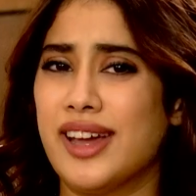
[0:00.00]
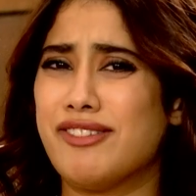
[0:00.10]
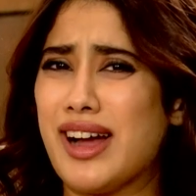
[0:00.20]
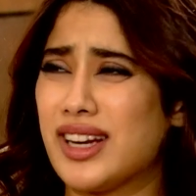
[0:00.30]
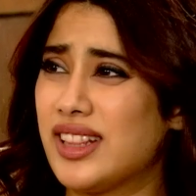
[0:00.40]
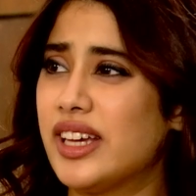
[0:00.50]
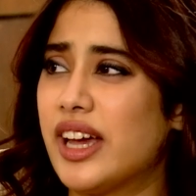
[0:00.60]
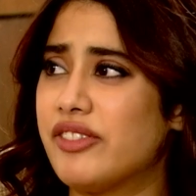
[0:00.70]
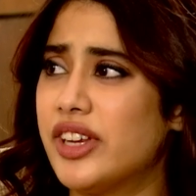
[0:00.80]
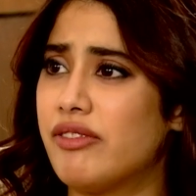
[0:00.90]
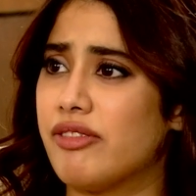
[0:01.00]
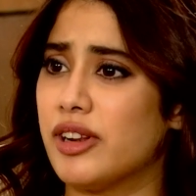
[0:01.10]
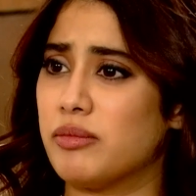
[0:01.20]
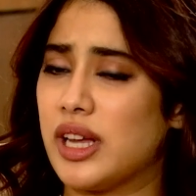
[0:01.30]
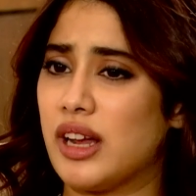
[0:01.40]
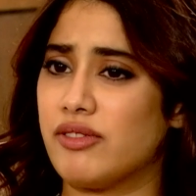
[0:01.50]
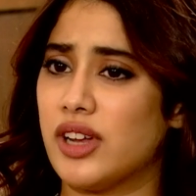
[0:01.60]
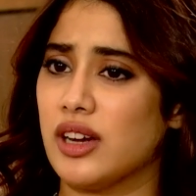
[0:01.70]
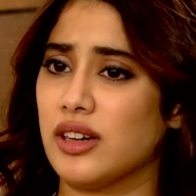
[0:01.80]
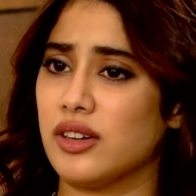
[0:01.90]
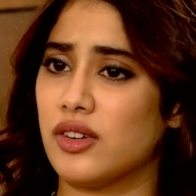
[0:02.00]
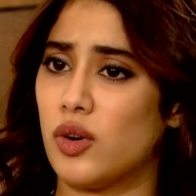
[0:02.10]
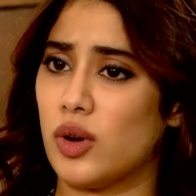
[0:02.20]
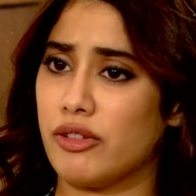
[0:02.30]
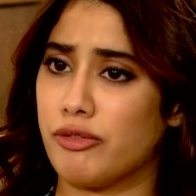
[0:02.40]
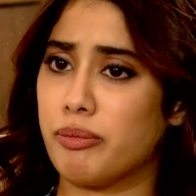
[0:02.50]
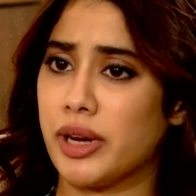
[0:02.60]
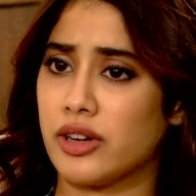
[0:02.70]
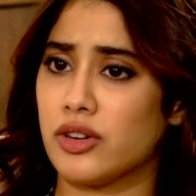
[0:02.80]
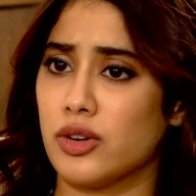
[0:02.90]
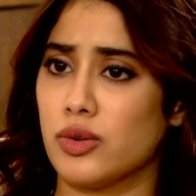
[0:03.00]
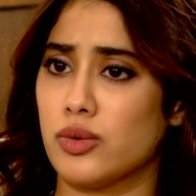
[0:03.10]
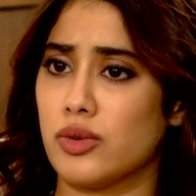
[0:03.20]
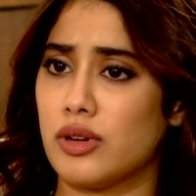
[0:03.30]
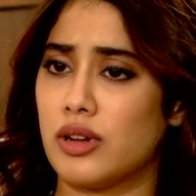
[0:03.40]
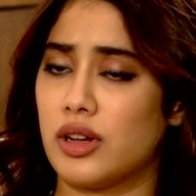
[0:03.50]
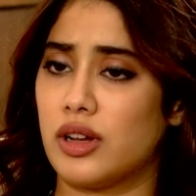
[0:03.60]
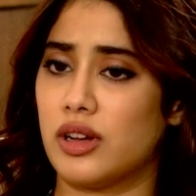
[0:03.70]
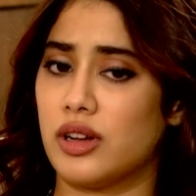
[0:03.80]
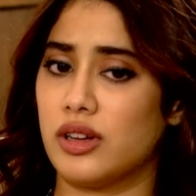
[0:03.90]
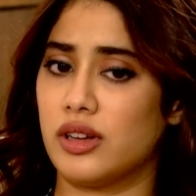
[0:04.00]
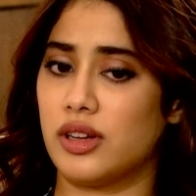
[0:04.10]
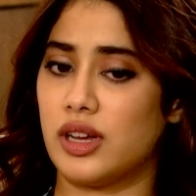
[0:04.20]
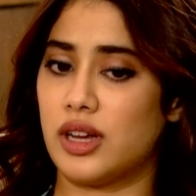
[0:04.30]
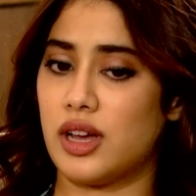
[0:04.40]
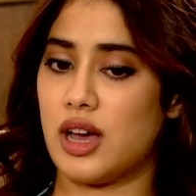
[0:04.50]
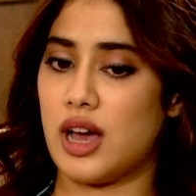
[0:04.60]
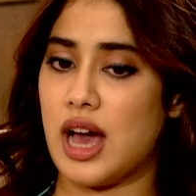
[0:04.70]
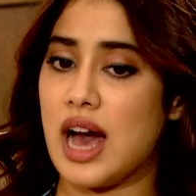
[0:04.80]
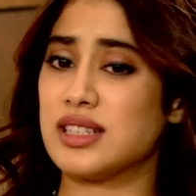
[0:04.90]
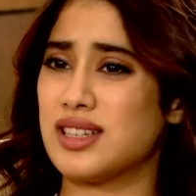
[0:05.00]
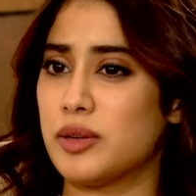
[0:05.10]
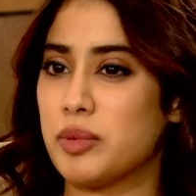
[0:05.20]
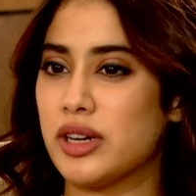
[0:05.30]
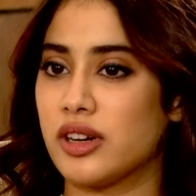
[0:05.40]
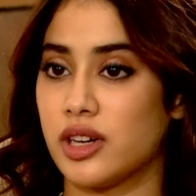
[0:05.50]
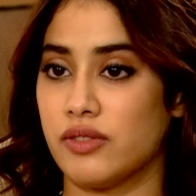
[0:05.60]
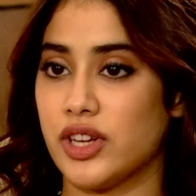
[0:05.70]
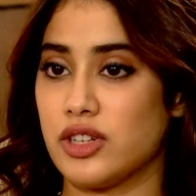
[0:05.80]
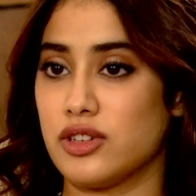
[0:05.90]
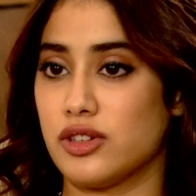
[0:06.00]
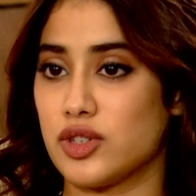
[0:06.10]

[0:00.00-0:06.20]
In fact, I think every film that I've done or have picked to do hasn't been a conventional